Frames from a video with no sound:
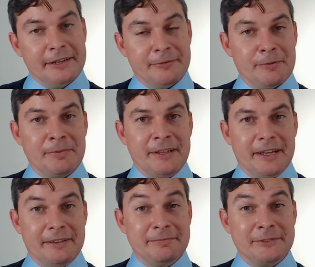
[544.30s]

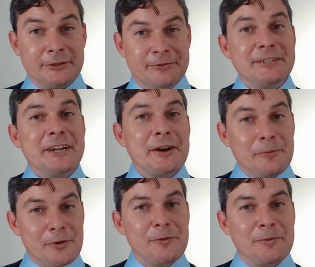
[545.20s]
So Vtiger
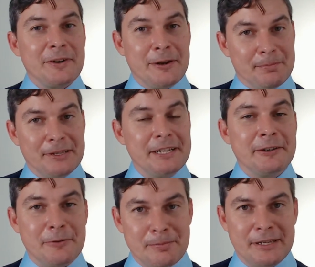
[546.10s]
will
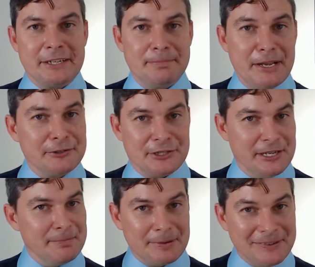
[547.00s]
completely replace
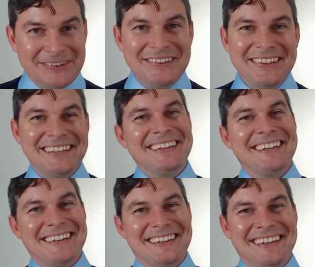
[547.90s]
MailChimp.
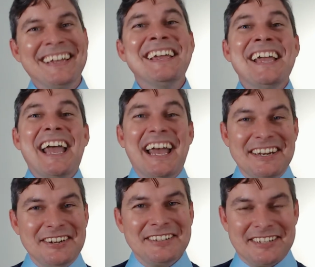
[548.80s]

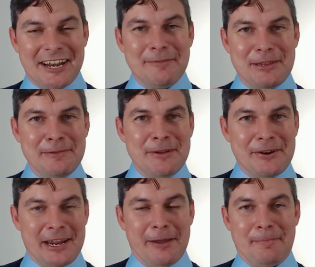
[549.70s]
And you can set up
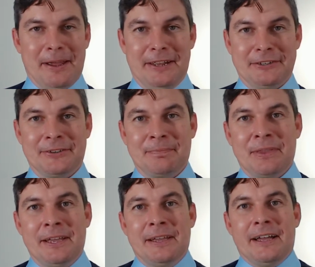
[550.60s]
email campaigns,
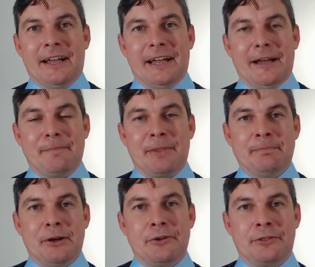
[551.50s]

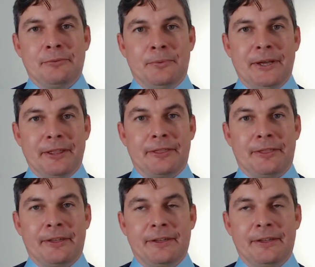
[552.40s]
both with